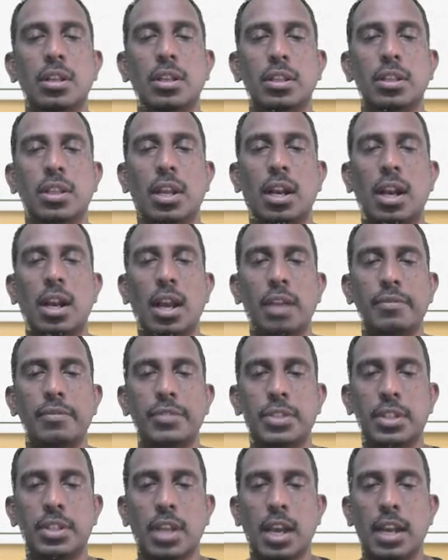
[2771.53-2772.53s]
the
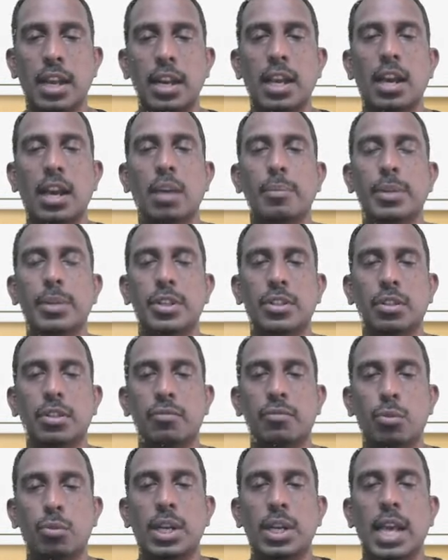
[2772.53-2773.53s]
lifestyle habits, the
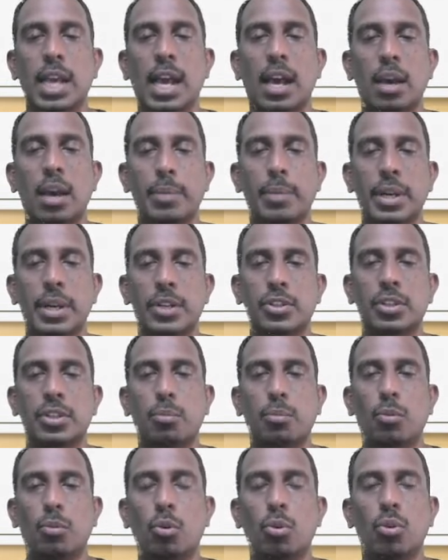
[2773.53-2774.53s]
food habits, the
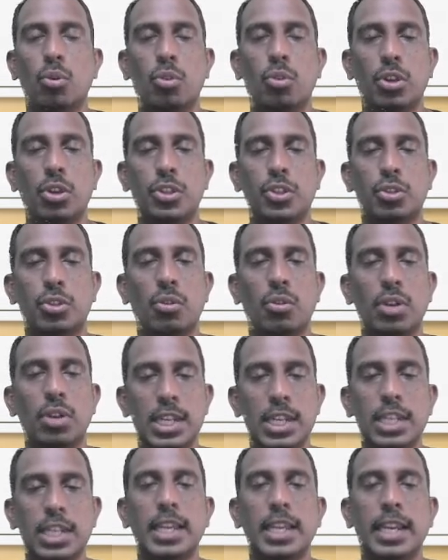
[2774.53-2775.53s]
more cholesterol
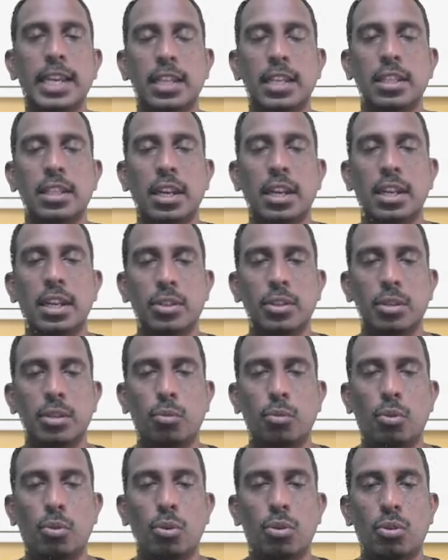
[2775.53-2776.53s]
intake, the
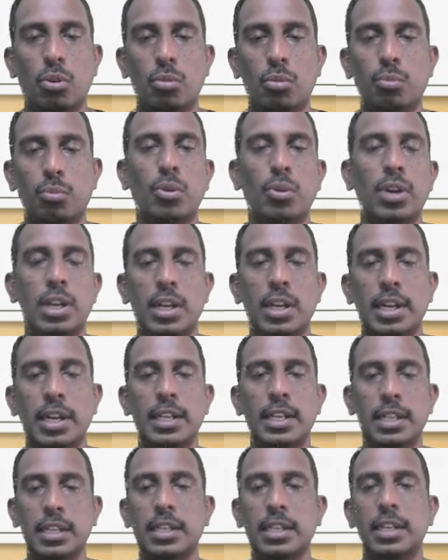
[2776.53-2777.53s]
more
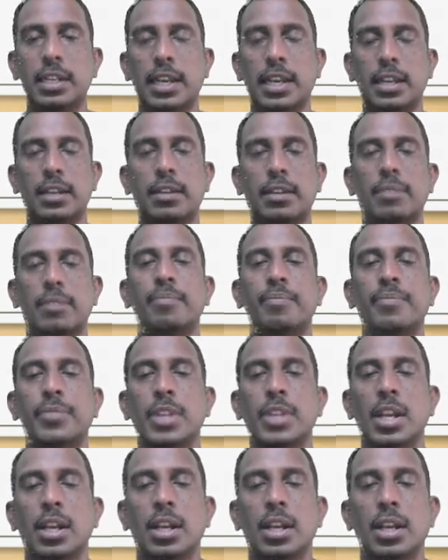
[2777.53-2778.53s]
carbohydrate intake.
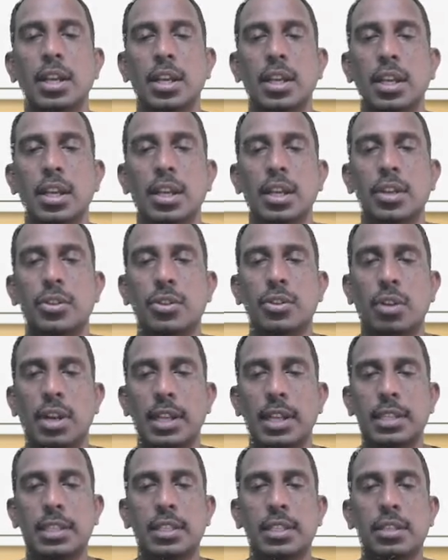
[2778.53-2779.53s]
So
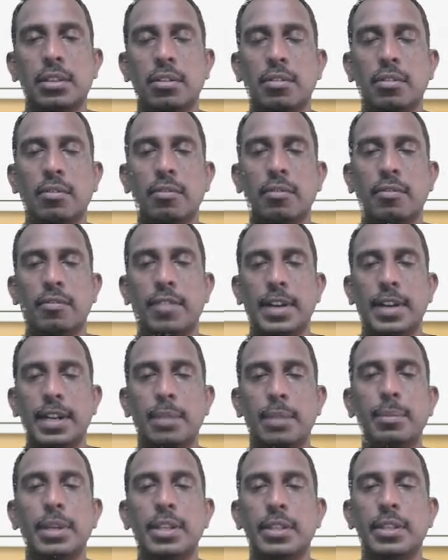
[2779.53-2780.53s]
less
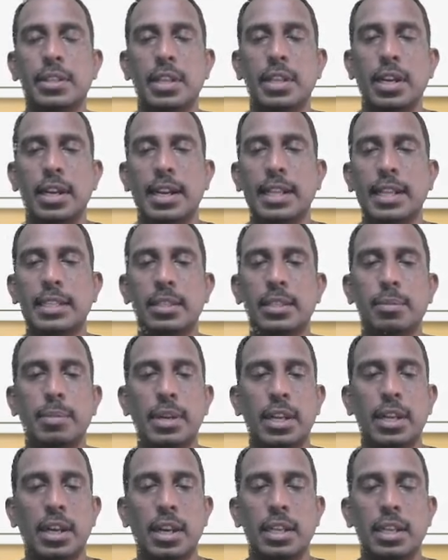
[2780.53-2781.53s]
vitamins and less
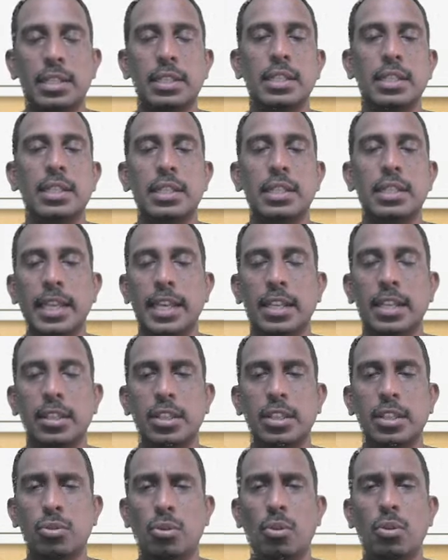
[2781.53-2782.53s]
minerals intake.
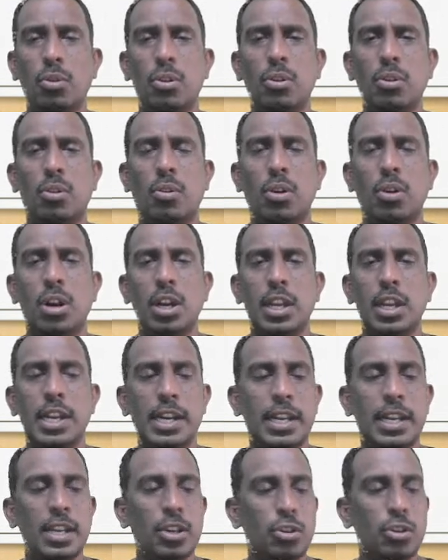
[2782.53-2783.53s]
These all are
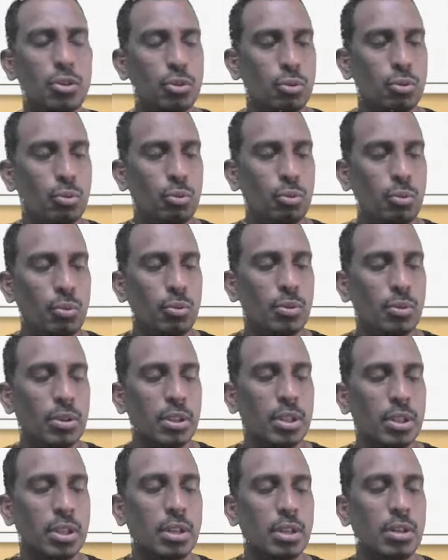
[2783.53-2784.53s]
leading to
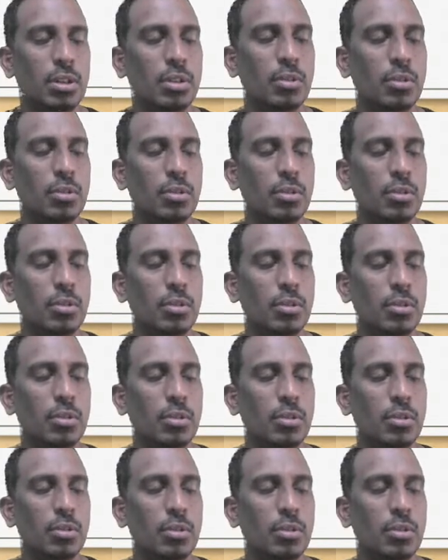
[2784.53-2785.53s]
the what
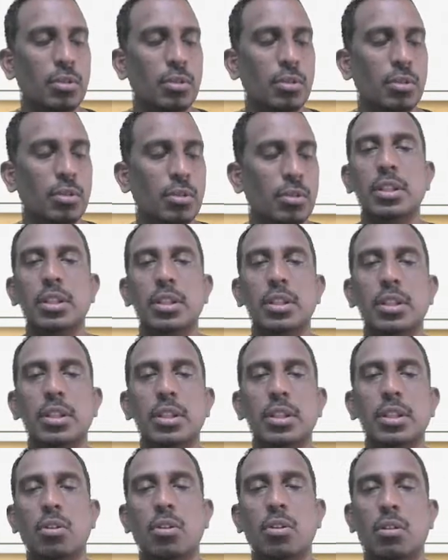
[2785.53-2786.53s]
we call these
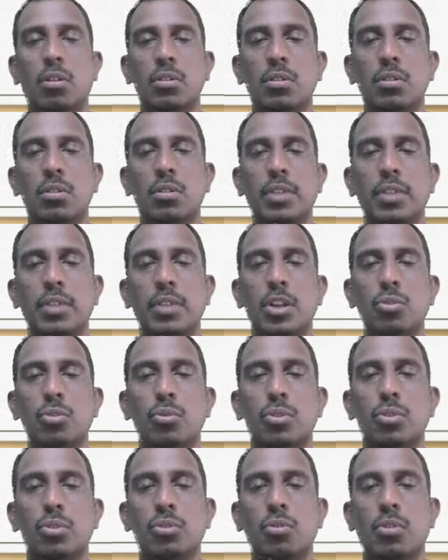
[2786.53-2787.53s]
all heart
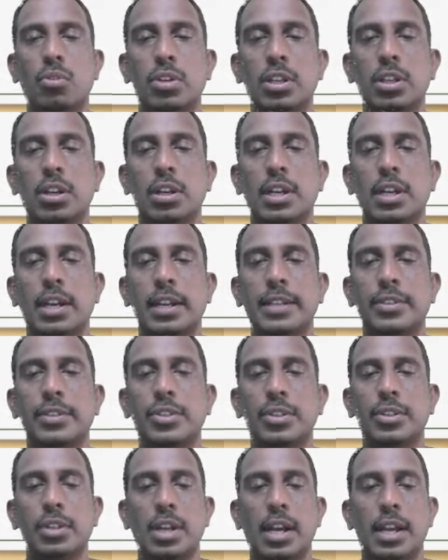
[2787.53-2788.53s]
failures, cardiac
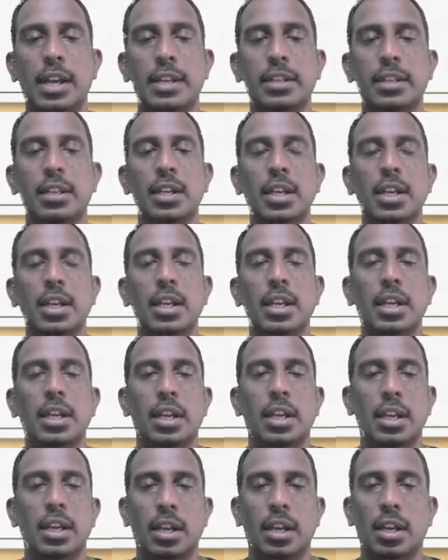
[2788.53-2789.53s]
arrest, and
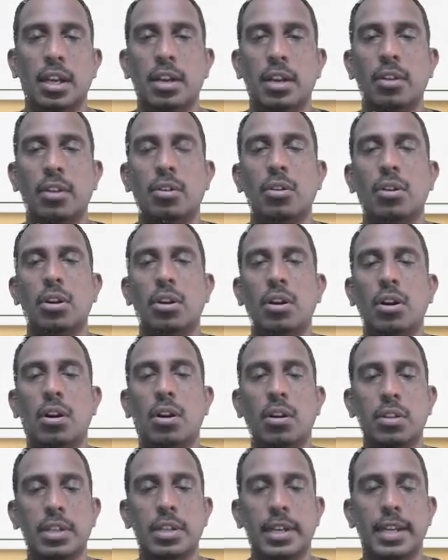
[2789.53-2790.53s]

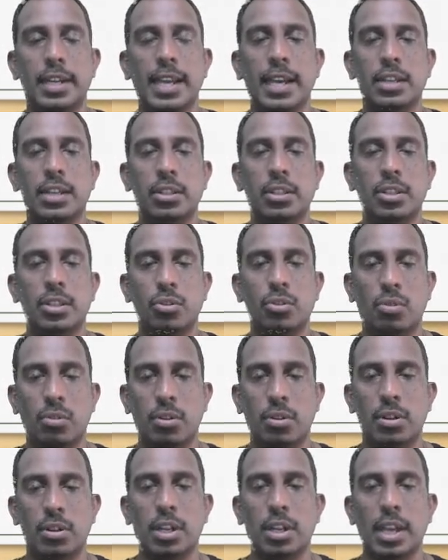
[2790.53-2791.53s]
heart attacks. This all
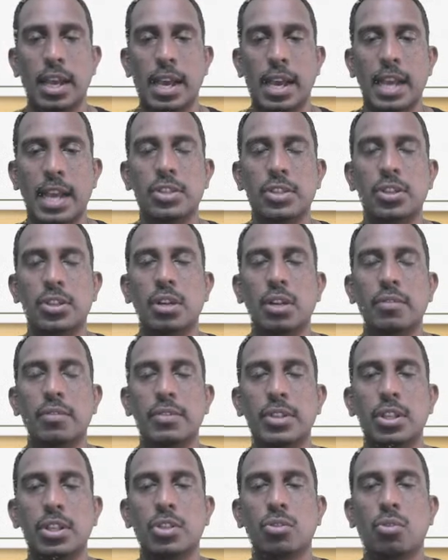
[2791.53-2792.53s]
angina,
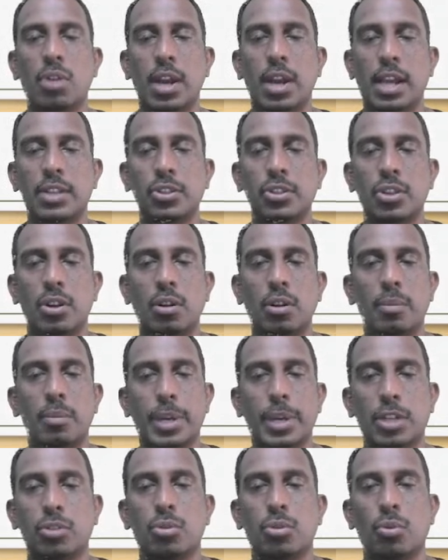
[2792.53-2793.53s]
which is called angina
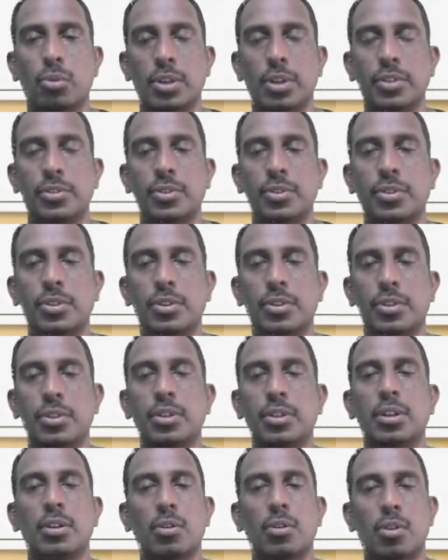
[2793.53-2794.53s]
pectoris,
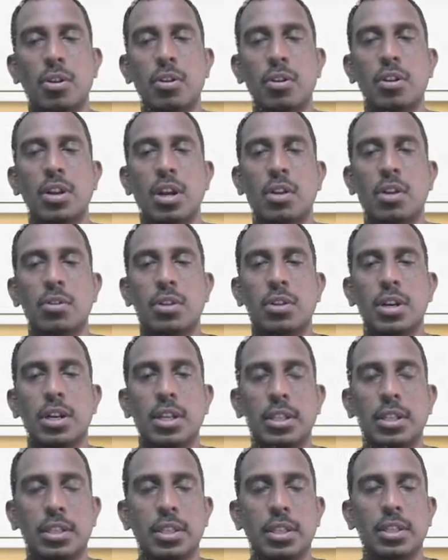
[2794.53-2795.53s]
coronary artery
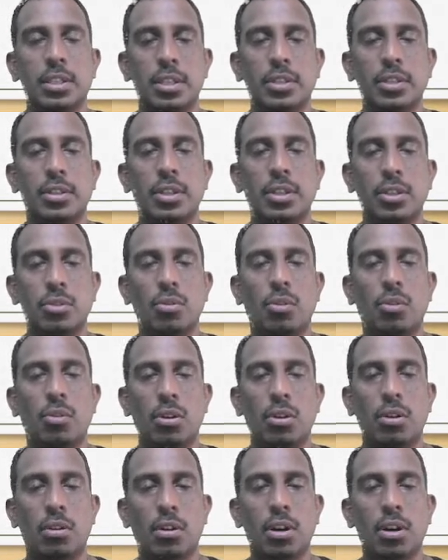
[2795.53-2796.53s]
diseases. These all
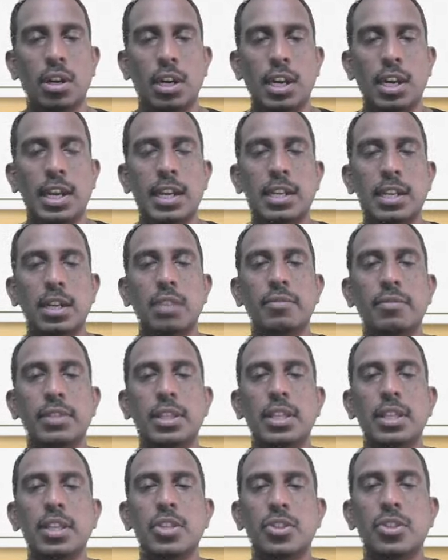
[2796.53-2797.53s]
are related
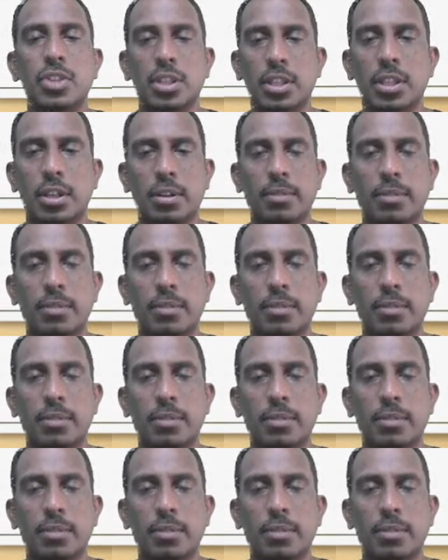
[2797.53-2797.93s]
with each other,